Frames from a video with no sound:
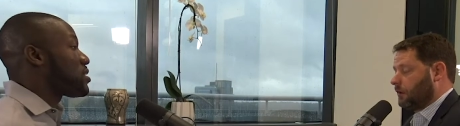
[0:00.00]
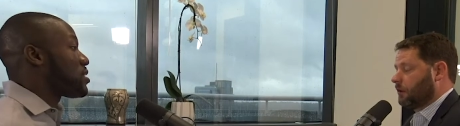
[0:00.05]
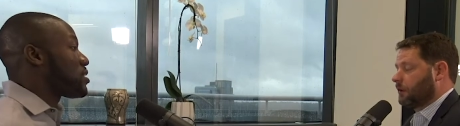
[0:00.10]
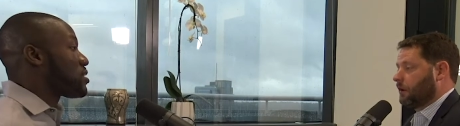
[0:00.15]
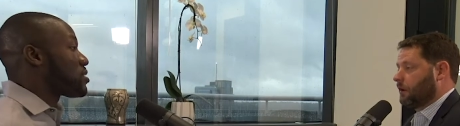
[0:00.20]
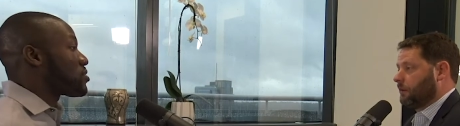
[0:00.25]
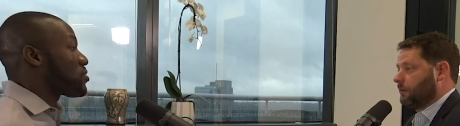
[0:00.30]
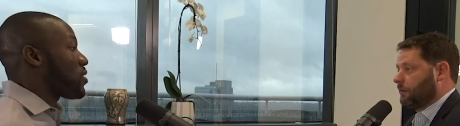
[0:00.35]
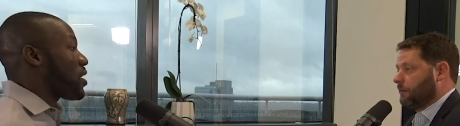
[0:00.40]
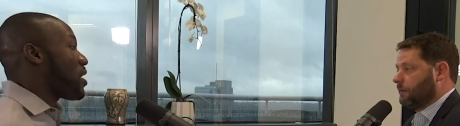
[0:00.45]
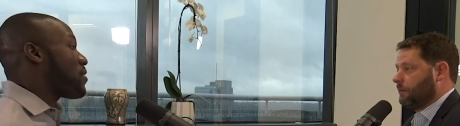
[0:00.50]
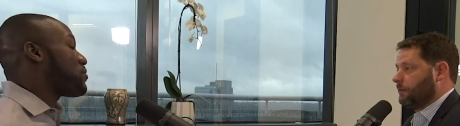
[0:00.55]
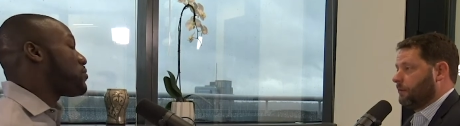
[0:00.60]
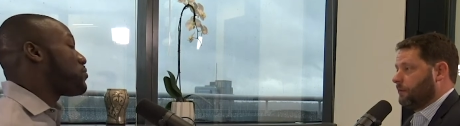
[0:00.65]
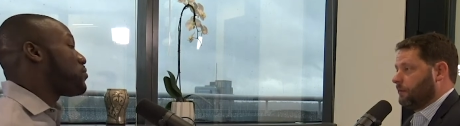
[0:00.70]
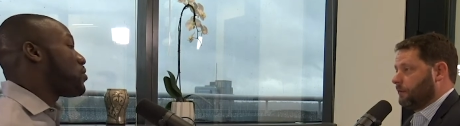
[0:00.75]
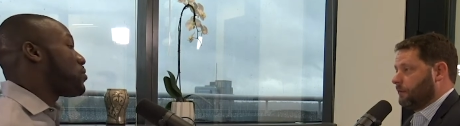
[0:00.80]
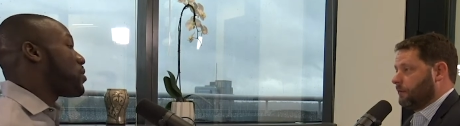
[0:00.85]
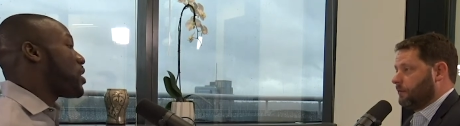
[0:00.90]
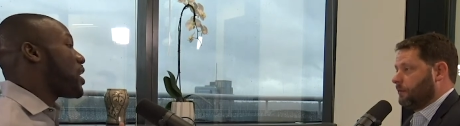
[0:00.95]
Speaker 1: Okay. So having
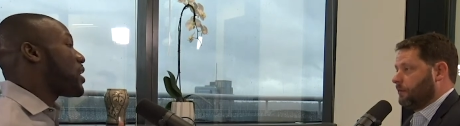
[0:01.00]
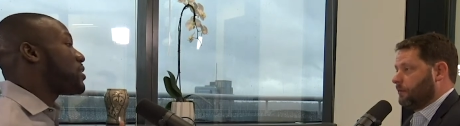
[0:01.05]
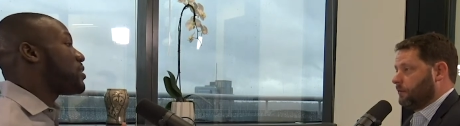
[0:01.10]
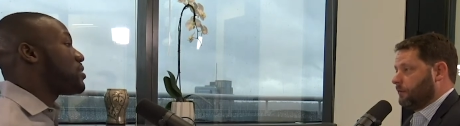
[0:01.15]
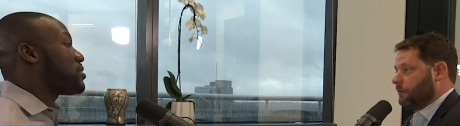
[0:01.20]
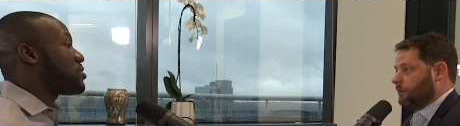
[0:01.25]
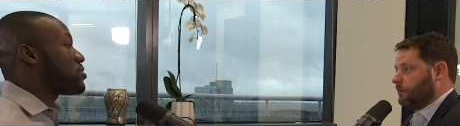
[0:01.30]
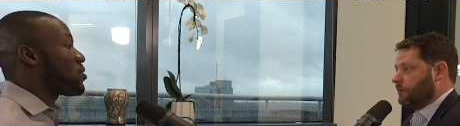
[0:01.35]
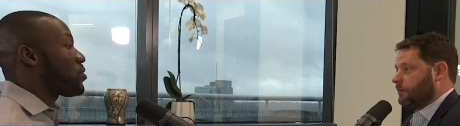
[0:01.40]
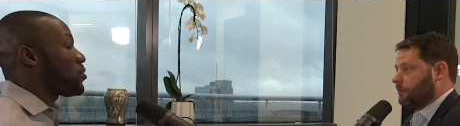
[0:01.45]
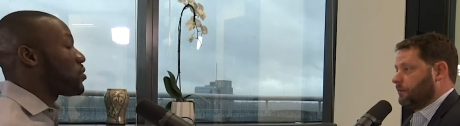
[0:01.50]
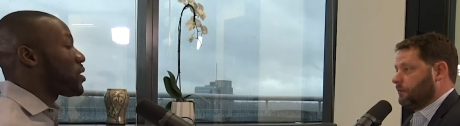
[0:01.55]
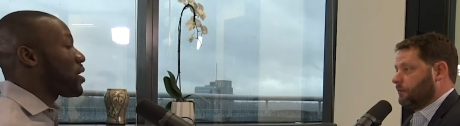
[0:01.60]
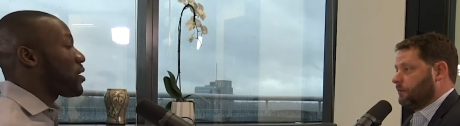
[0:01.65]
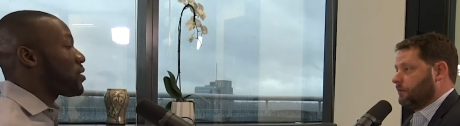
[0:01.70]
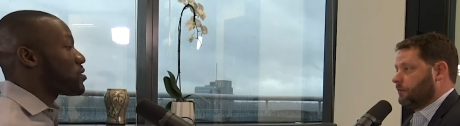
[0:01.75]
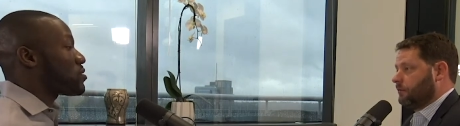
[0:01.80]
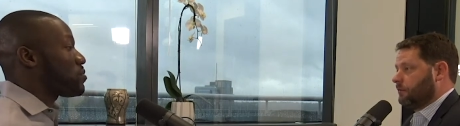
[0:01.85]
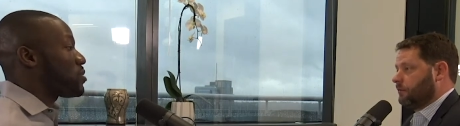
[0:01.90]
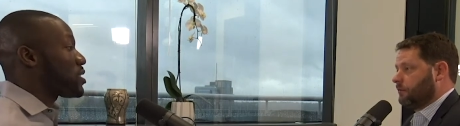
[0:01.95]
former athletes going
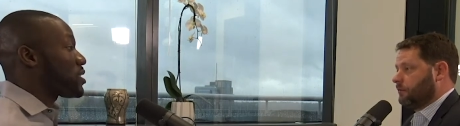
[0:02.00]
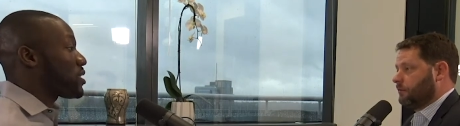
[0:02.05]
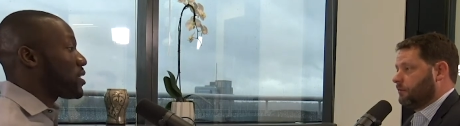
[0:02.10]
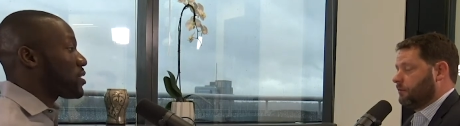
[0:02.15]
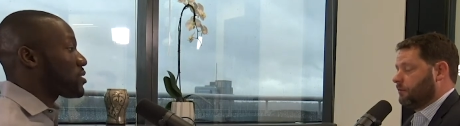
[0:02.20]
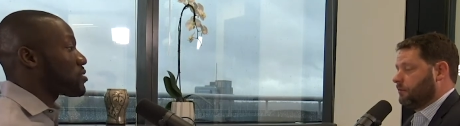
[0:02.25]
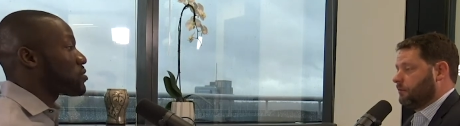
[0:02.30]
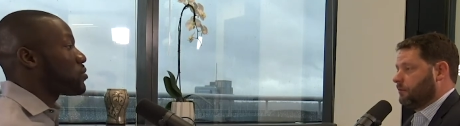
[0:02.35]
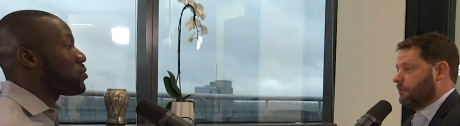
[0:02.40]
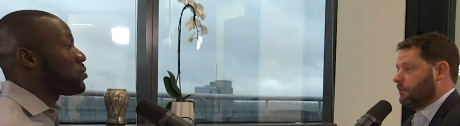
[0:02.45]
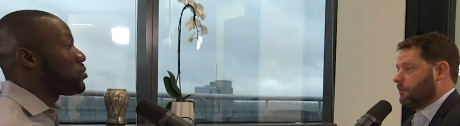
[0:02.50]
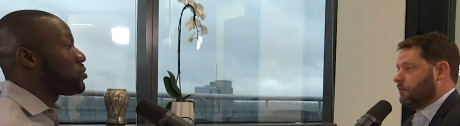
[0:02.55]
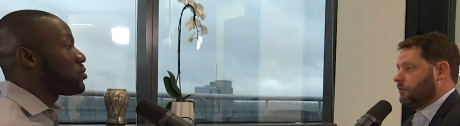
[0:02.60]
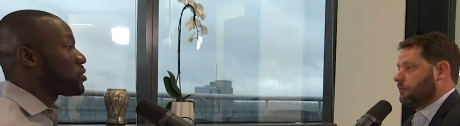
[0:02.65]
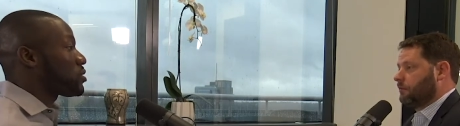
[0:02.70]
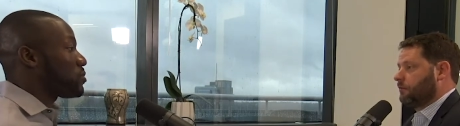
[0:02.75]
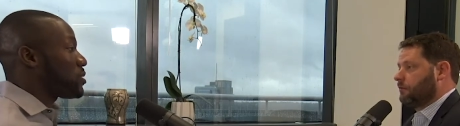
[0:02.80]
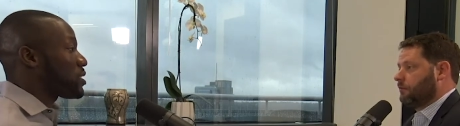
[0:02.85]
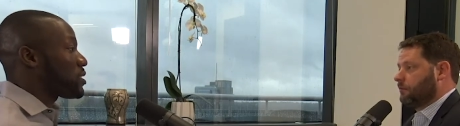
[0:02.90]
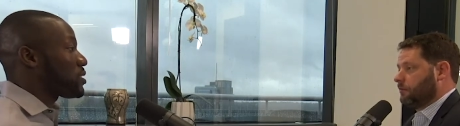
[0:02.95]
out, speaking at
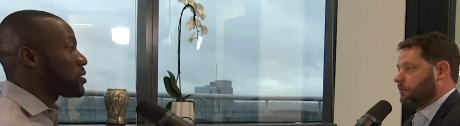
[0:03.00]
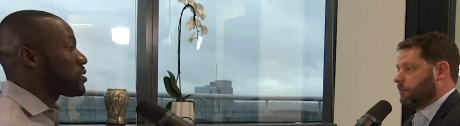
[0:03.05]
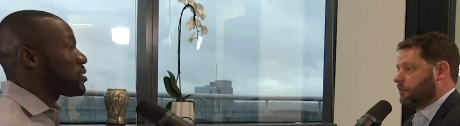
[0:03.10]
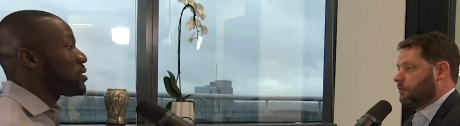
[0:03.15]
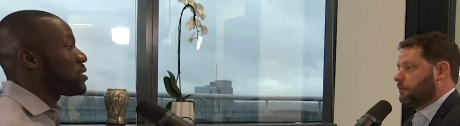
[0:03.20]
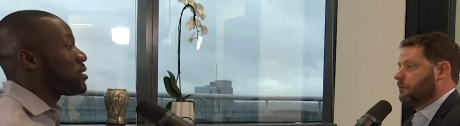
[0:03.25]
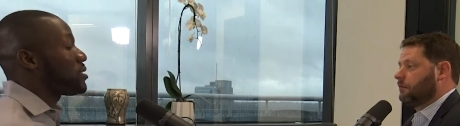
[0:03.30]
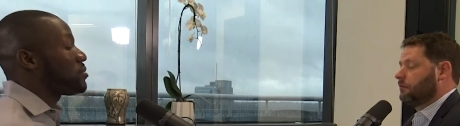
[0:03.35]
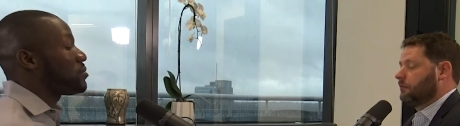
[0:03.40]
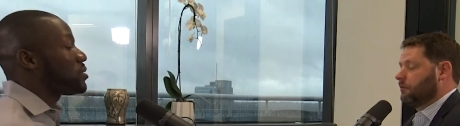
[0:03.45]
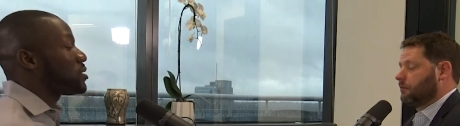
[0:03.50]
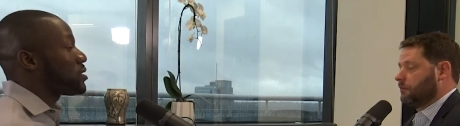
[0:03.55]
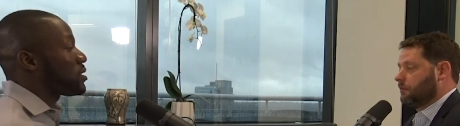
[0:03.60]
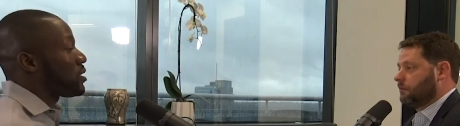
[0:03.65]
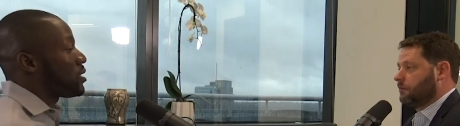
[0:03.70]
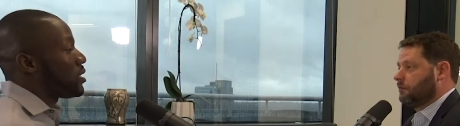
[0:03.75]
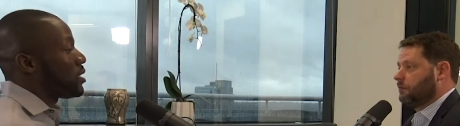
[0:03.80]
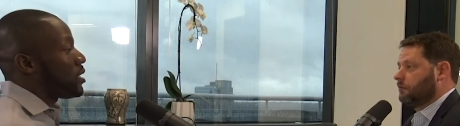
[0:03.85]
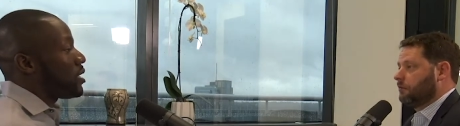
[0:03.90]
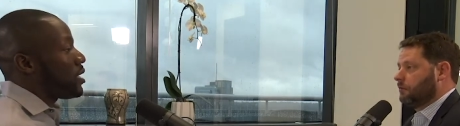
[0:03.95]
schools, speaking to teams,
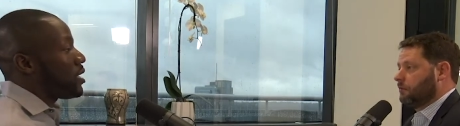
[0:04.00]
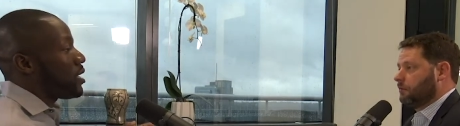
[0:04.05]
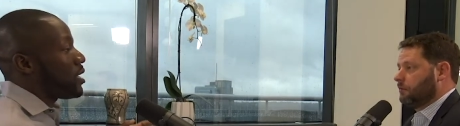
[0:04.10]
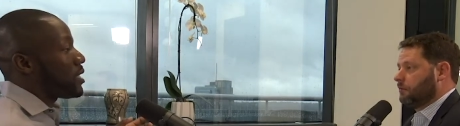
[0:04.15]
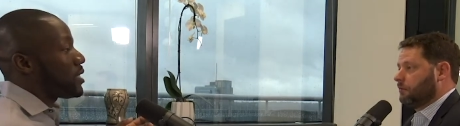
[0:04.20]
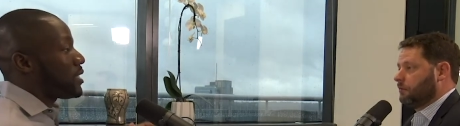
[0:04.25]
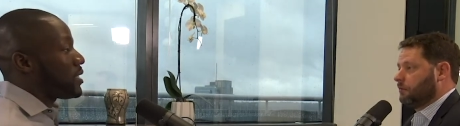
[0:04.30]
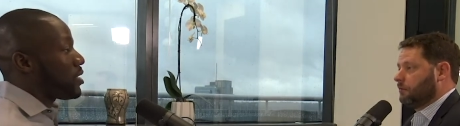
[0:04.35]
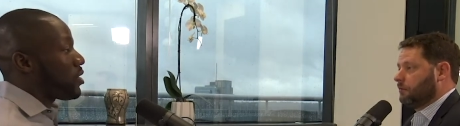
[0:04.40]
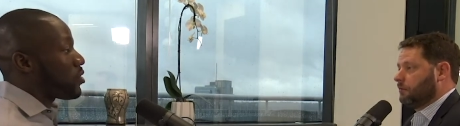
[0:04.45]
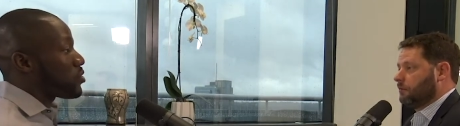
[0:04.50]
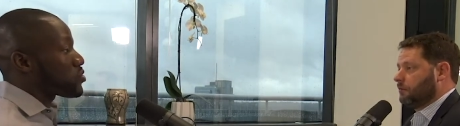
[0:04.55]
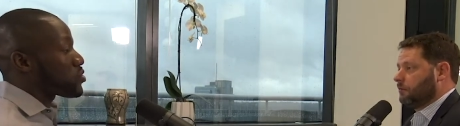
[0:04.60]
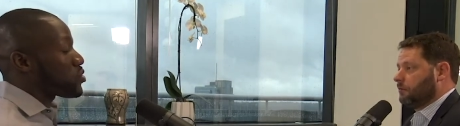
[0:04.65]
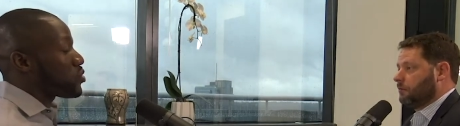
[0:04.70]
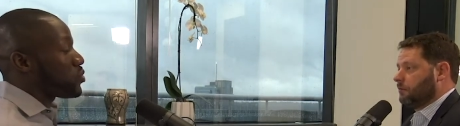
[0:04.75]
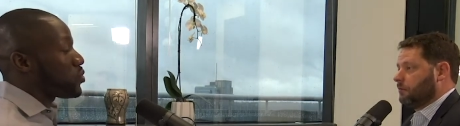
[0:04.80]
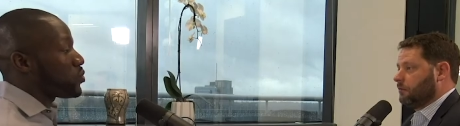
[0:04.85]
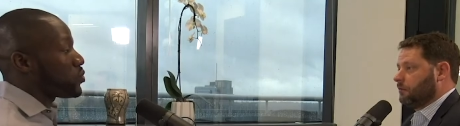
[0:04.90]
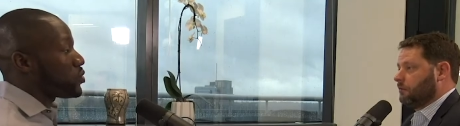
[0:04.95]
mm-hmm. uh, and then
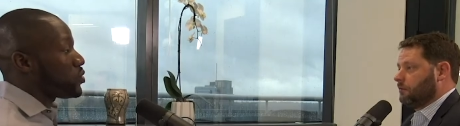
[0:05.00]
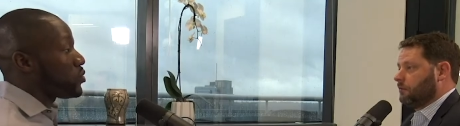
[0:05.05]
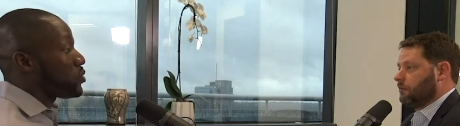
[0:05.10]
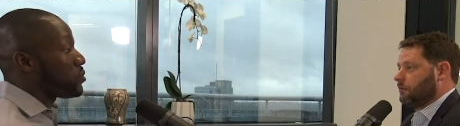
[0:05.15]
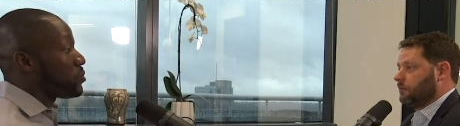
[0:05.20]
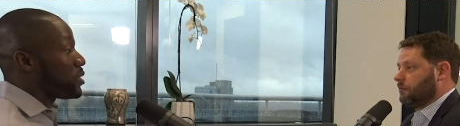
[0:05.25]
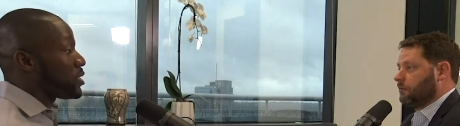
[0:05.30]
also doing